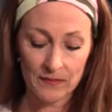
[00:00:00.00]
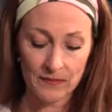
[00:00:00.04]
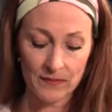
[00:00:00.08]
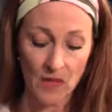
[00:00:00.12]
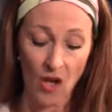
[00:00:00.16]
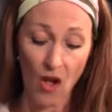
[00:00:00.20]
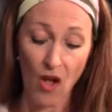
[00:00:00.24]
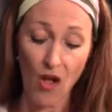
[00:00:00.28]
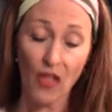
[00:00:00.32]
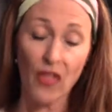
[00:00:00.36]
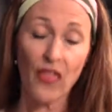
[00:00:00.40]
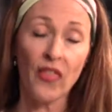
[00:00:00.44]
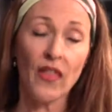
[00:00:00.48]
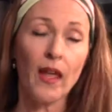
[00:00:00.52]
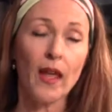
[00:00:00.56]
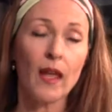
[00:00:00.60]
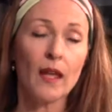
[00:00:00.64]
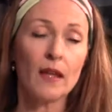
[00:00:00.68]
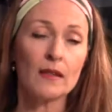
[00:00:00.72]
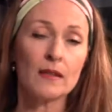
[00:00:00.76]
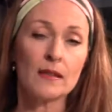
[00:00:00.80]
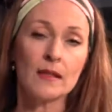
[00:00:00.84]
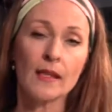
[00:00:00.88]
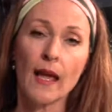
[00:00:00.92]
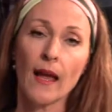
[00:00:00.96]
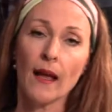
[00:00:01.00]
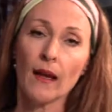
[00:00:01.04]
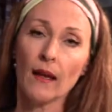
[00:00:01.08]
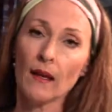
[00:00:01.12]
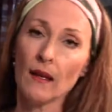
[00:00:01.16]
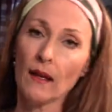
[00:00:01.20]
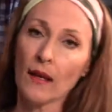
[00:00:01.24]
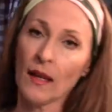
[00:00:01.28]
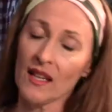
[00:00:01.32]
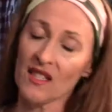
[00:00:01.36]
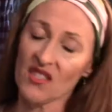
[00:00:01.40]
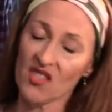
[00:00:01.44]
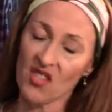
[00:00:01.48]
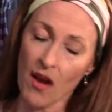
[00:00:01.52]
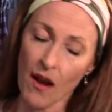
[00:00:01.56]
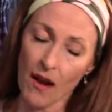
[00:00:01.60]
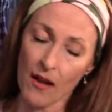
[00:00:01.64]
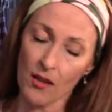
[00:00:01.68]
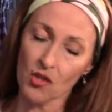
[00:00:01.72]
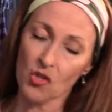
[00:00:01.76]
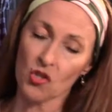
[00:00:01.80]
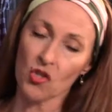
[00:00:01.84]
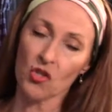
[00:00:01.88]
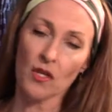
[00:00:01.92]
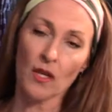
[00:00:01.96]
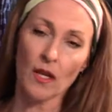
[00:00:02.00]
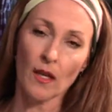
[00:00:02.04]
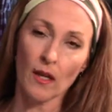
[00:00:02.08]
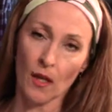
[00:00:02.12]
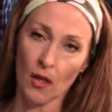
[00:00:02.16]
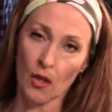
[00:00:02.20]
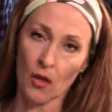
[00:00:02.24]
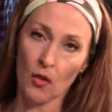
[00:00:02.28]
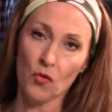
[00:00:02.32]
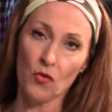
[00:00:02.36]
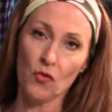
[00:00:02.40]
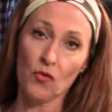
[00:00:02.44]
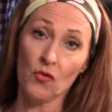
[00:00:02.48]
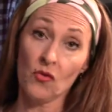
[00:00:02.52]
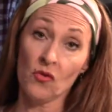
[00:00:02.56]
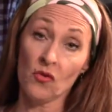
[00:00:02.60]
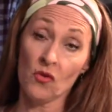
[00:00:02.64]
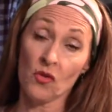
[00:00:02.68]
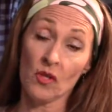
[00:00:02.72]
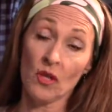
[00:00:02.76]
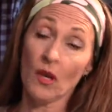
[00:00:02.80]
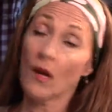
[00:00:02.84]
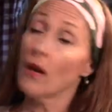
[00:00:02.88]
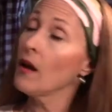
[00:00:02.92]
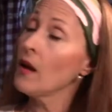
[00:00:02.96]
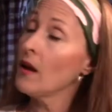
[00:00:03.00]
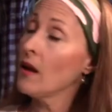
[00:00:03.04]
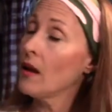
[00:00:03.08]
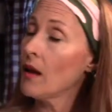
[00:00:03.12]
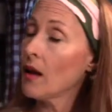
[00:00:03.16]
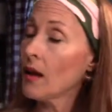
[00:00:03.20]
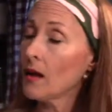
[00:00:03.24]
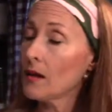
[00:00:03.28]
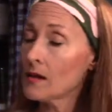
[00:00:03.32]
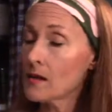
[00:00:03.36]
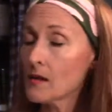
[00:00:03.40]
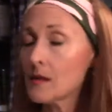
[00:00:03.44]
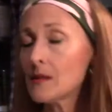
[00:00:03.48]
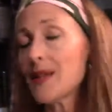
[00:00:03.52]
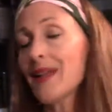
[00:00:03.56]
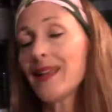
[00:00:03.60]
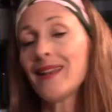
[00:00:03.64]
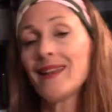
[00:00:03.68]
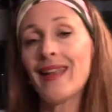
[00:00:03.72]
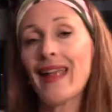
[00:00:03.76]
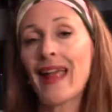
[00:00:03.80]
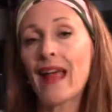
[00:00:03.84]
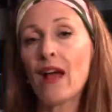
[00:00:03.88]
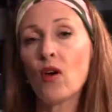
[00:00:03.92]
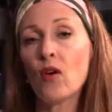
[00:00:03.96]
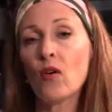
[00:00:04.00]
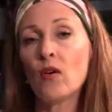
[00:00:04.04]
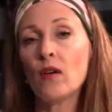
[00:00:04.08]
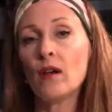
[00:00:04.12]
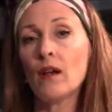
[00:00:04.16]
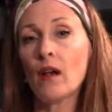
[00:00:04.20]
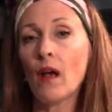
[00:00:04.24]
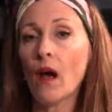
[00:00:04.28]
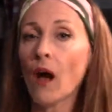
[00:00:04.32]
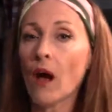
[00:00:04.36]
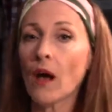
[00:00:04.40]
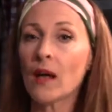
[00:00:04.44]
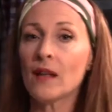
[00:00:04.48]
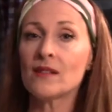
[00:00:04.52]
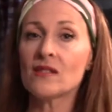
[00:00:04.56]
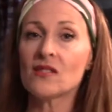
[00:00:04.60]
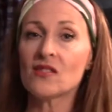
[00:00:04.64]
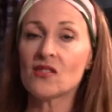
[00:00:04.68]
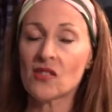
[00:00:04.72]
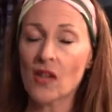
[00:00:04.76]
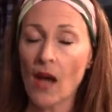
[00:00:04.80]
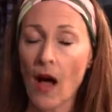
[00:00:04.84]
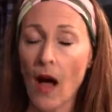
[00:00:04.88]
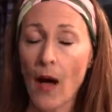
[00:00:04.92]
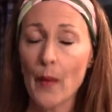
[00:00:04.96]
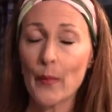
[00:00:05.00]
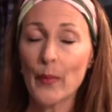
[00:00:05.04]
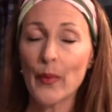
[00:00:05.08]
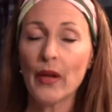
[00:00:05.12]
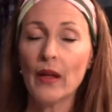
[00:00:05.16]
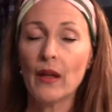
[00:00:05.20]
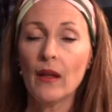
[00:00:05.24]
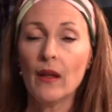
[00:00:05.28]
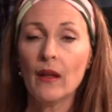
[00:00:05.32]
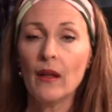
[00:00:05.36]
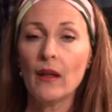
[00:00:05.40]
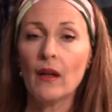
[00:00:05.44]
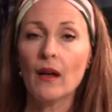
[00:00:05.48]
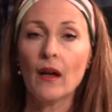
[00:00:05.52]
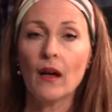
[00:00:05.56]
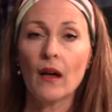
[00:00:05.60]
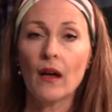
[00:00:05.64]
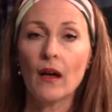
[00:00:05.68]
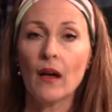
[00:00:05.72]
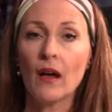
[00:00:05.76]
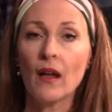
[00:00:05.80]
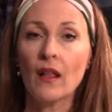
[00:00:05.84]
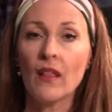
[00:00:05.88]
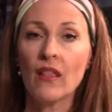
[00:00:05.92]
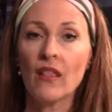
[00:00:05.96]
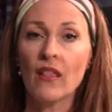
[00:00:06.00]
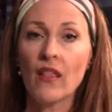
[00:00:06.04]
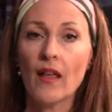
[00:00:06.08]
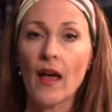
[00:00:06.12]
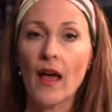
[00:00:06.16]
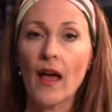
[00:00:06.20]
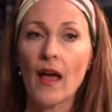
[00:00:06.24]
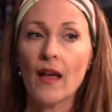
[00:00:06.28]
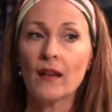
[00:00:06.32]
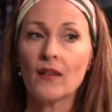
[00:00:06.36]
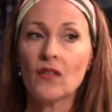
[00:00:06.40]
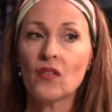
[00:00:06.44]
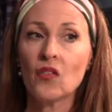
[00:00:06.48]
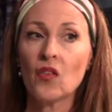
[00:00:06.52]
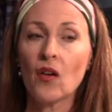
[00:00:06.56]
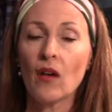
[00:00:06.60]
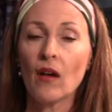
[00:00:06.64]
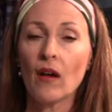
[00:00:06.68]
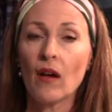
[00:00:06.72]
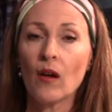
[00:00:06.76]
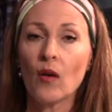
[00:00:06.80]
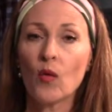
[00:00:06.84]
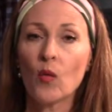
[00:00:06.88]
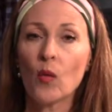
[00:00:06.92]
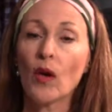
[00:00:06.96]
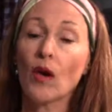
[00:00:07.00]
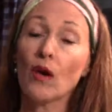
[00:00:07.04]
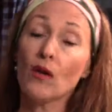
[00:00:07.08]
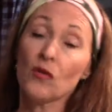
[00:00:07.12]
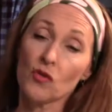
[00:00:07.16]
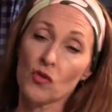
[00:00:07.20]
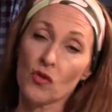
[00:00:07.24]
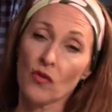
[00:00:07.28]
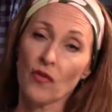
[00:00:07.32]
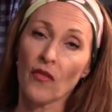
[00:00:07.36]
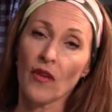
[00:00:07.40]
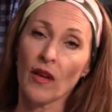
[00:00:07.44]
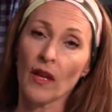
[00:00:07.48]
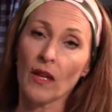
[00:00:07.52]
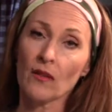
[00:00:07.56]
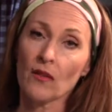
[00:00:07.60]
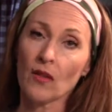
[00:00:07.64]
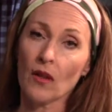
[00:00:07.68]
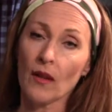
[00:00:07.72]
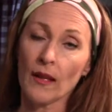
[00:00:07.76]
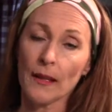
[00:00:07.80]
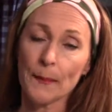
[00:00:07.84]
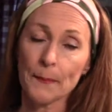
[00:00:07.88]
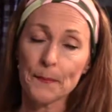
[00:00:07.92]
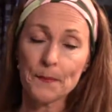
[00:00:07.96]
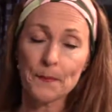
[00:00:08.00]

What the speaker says: all things that get touched and used and set down non-stop that we also forget to clean.